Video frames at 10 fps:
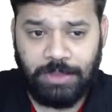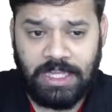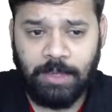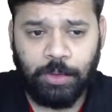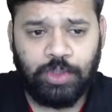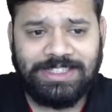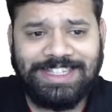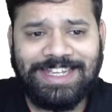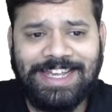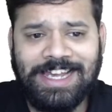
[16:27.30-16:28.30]
About
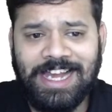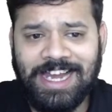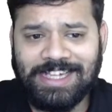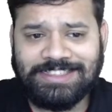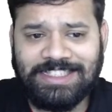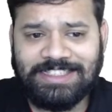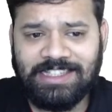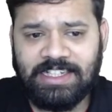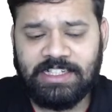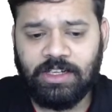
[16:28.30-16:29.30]
the
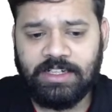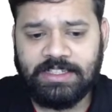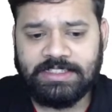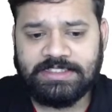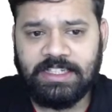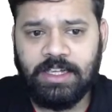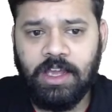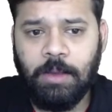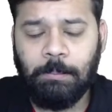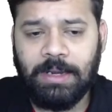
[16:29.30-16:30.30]
Aslesha radar, it is a
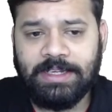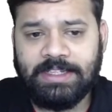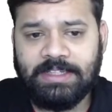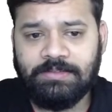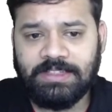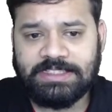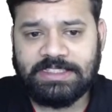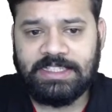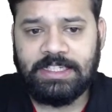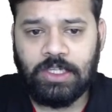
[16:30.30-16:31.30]

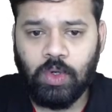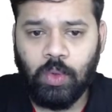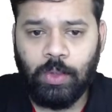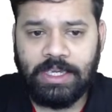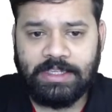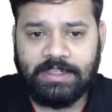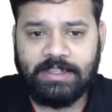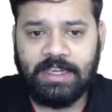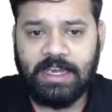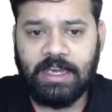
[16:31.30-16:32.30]
multi-faceted, low-weight
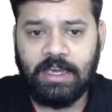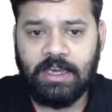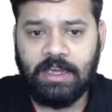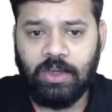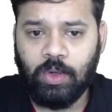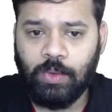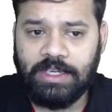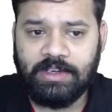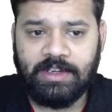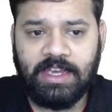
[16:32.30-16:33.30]

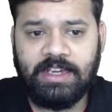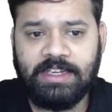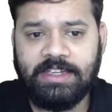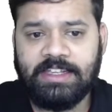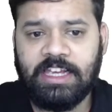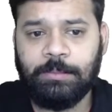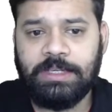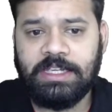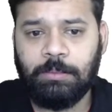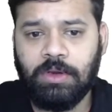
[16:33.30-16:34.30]
radar. It can be
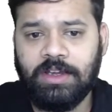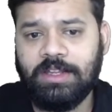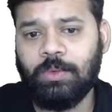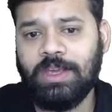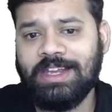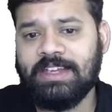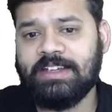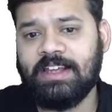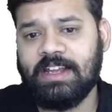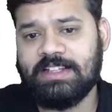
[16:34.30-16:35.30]
deployed in varied
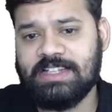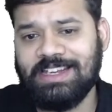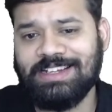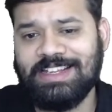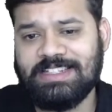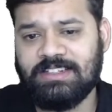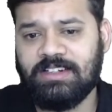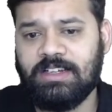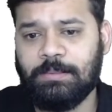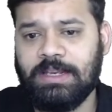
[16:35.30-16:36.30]
terrains like
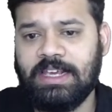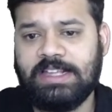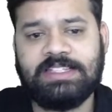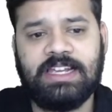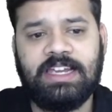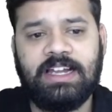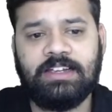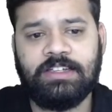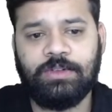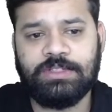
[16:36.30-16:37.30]
desert, plains, high
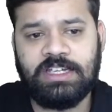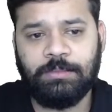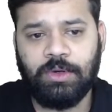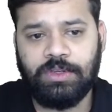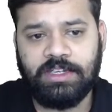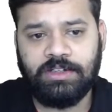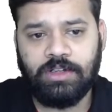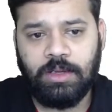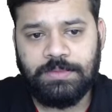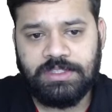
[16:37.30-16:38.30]
altitudes, and mountain
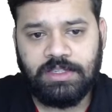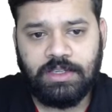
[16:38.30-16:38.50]
tops.